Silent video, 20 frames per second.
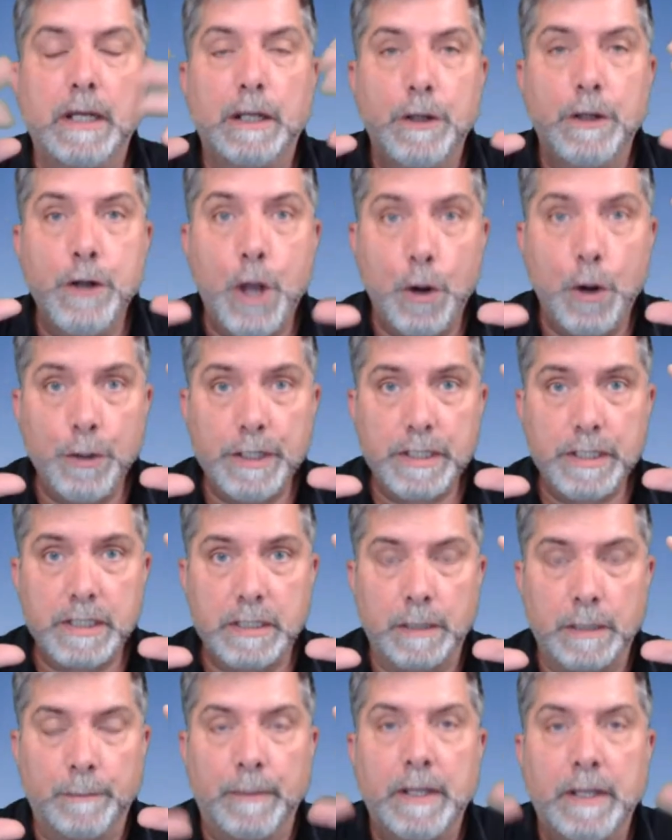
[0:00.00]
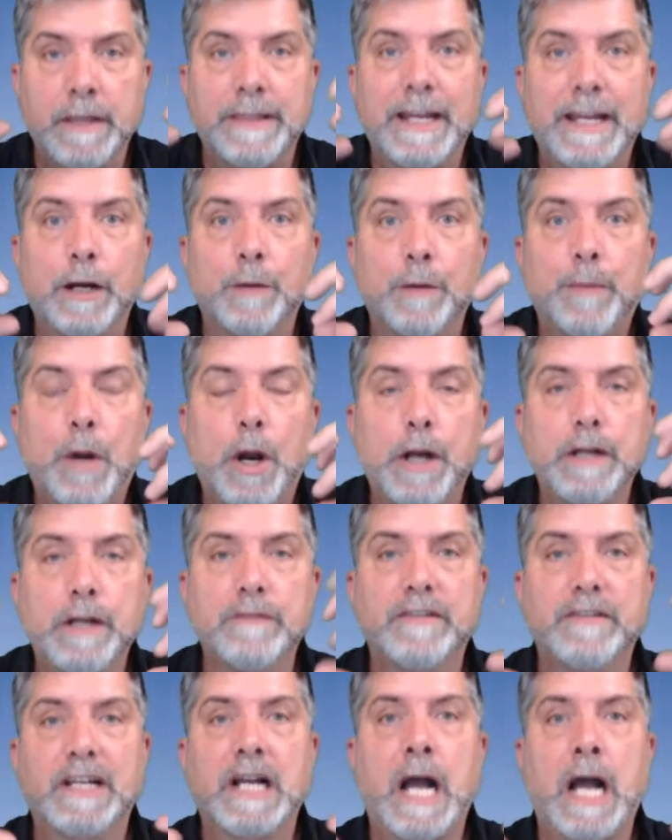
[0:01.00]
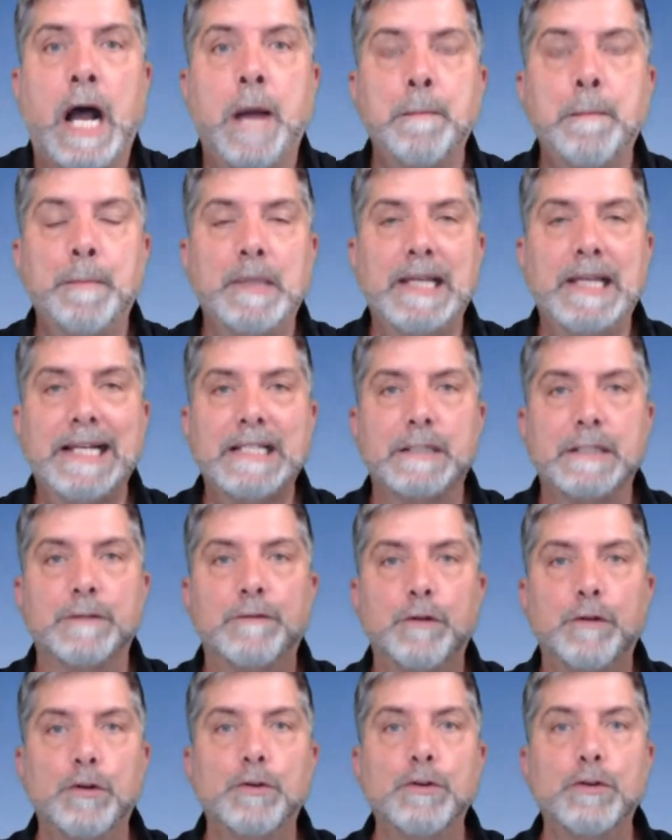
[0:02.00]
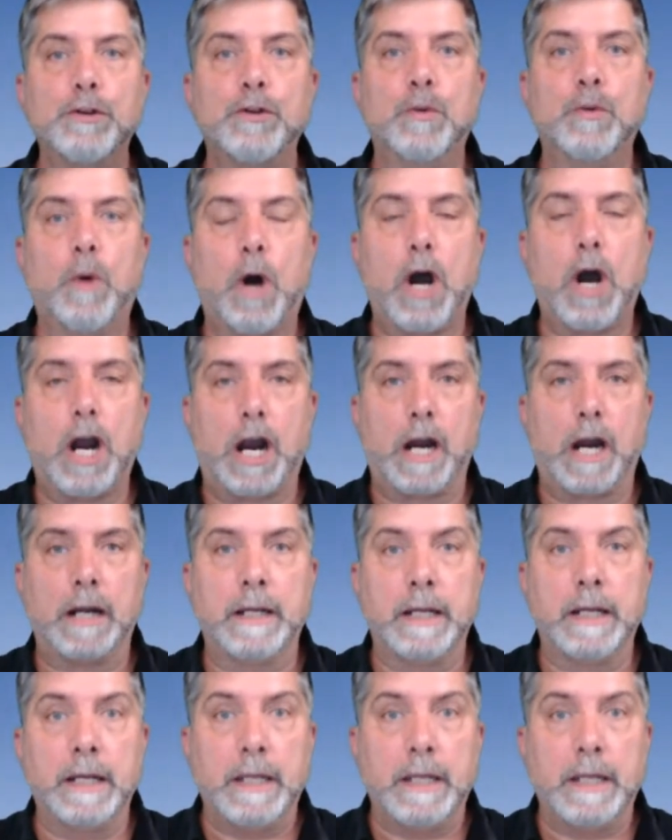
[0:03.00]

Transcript: Notice them. They are part of the complex of who you are.